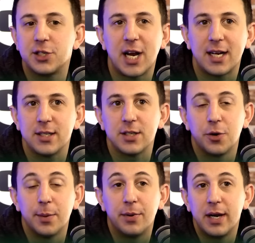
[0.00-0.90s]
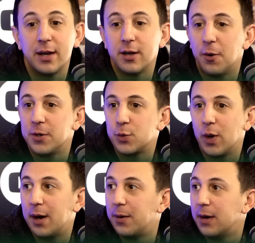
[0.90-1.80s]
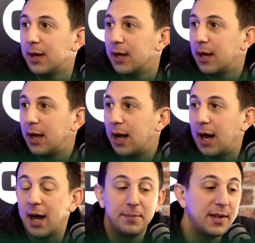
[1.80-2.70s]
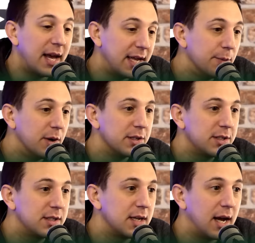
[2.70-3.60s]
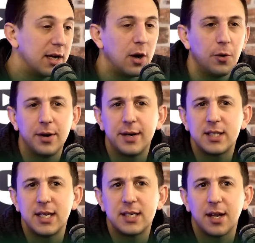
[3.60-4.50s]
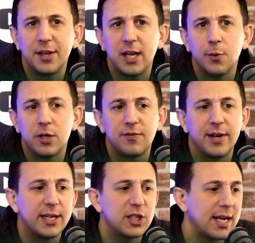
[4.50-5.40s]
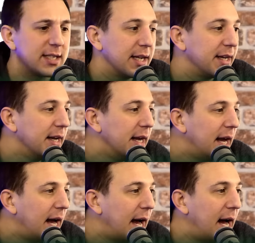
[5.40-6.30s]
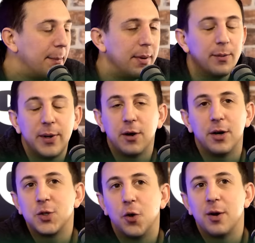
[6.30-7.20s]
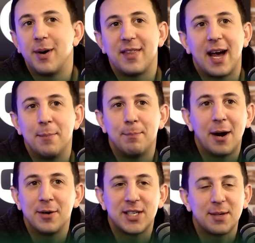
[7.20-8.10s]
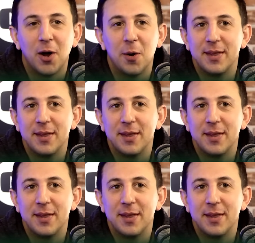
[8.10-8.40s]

Jackson has got a brilliant goal. I thought well. he was brilliant all game. Um, yeah, he was uh, golden assist, I think it was for Nick Jackson. Mm. Uh, but we got to talk about that embarrassing moment,